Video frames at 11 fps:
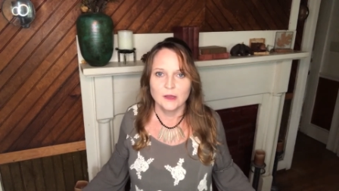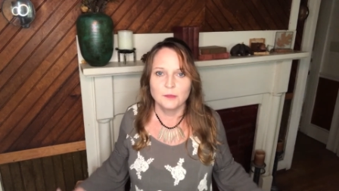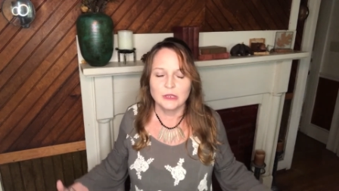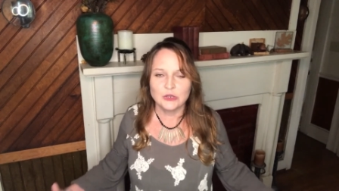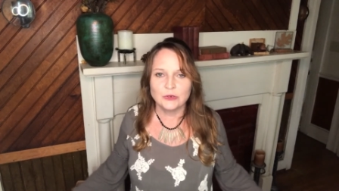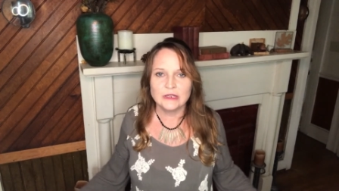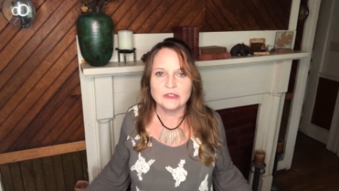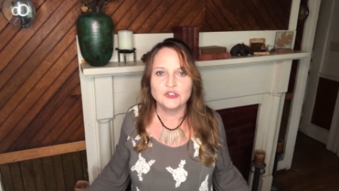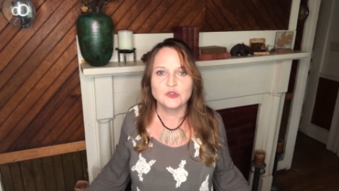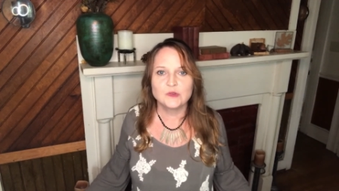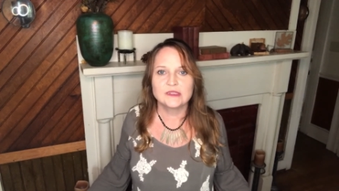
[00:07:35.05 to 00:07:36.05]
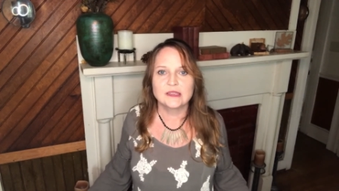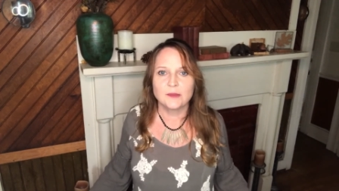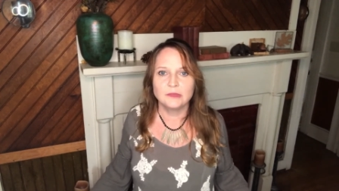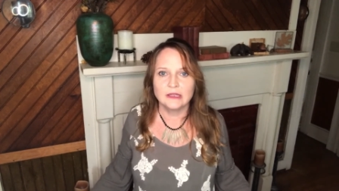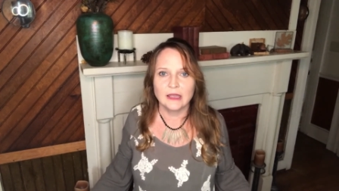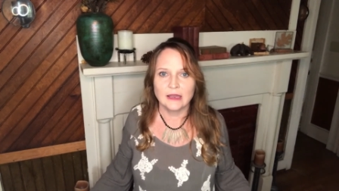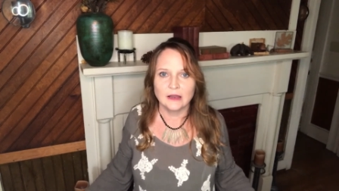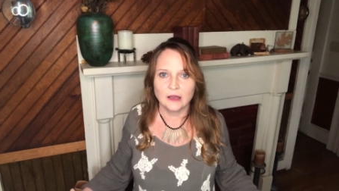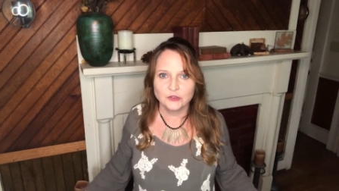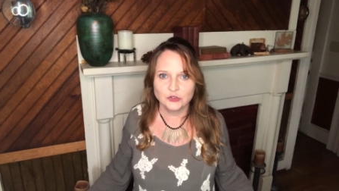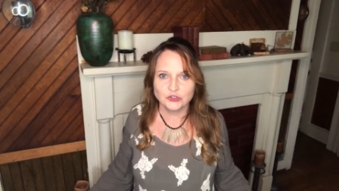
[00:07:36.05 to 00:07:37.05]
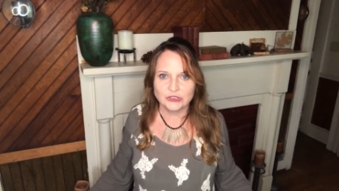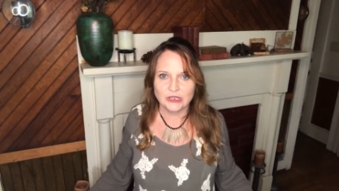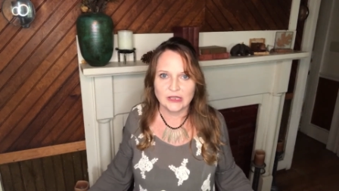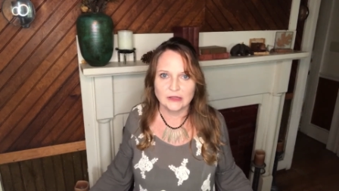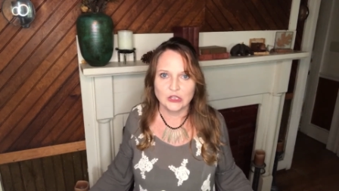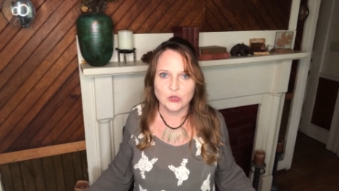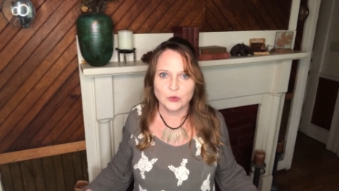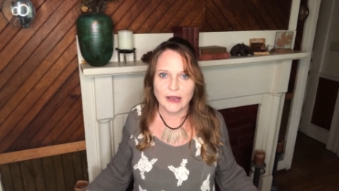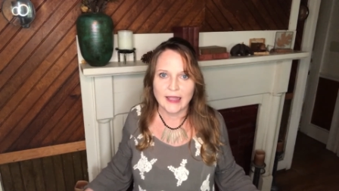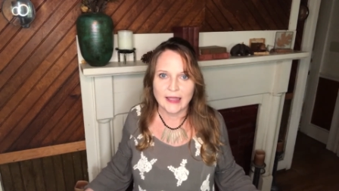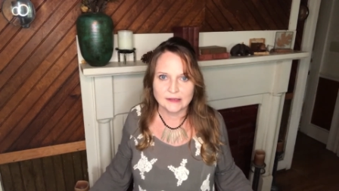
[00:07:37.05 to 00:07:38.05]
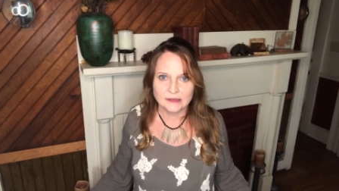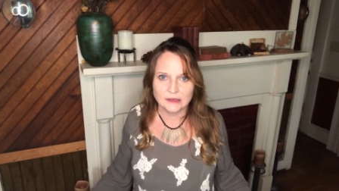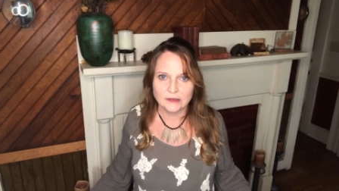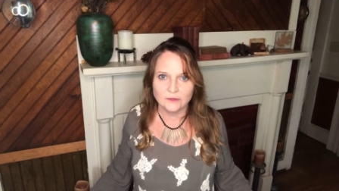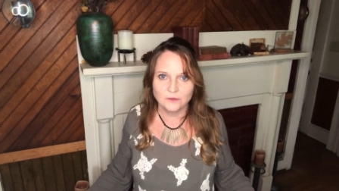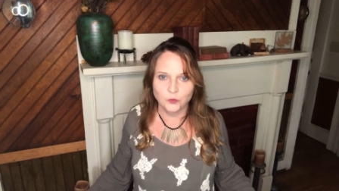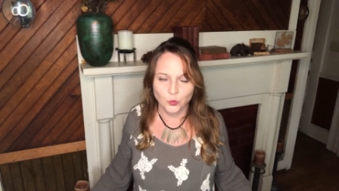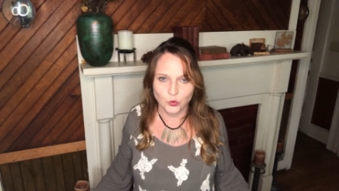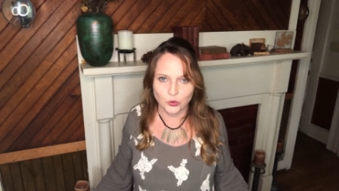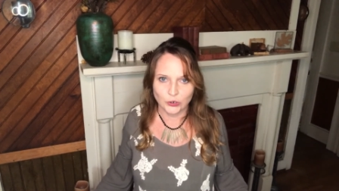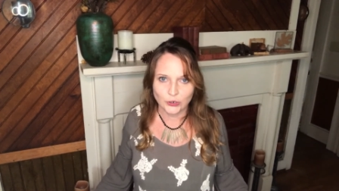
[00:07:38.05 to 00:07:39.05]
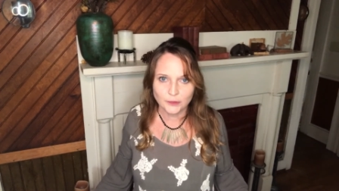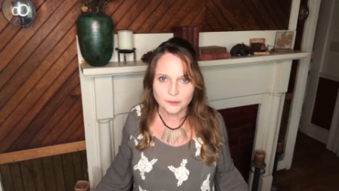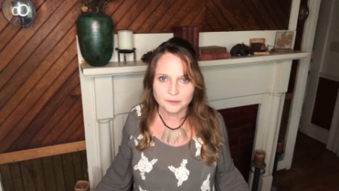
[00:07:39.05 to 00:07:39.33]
But you need to do something and understand that you are asking for